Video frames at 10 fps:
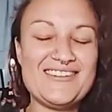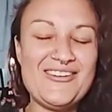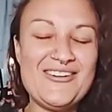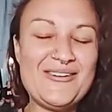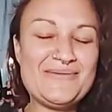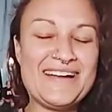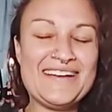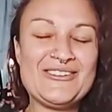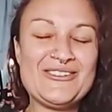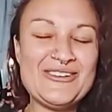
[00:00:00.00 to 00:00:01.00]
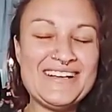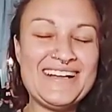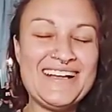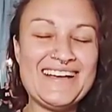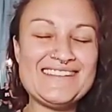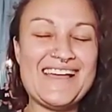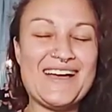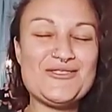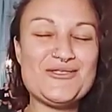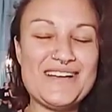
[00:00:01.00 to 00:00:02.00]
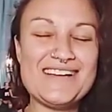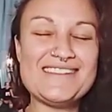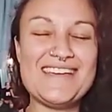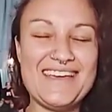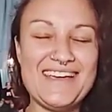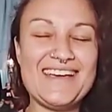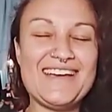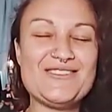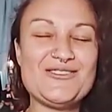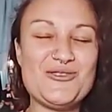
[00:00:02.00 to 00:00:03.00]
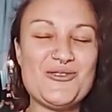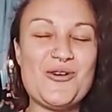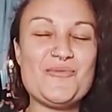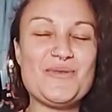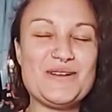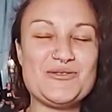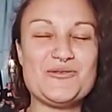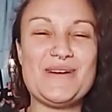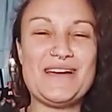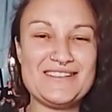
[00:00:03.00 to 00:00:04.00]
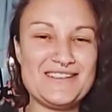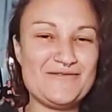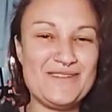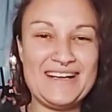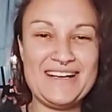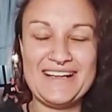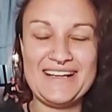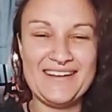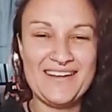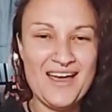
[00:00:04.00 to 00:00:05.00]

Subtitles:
Oh my goodness. Our triggers are here to open a doorway to divinity.